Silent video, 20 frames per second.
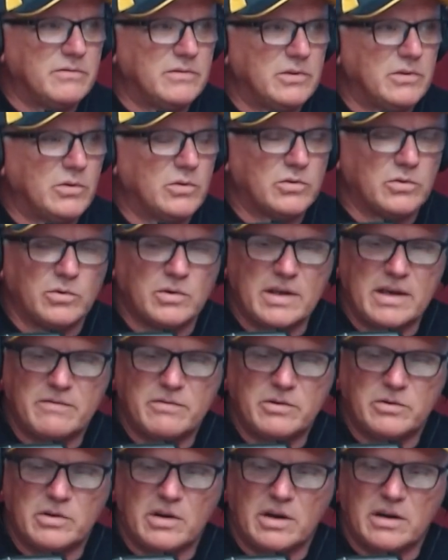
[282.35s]
is going to have
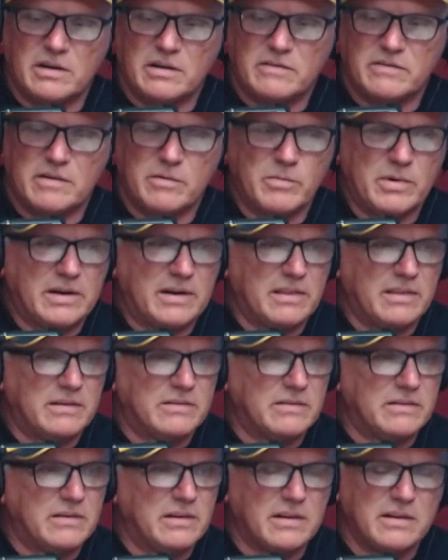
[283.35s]
you talking to somebody
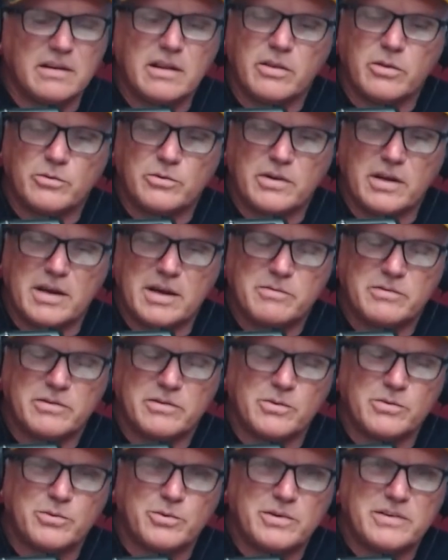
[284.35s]
that's in another time
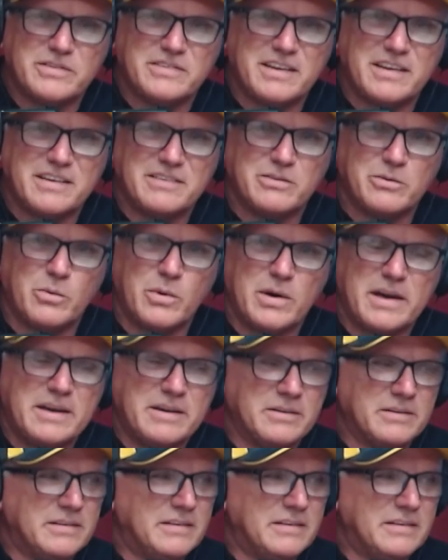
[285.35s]
zone 3 states away.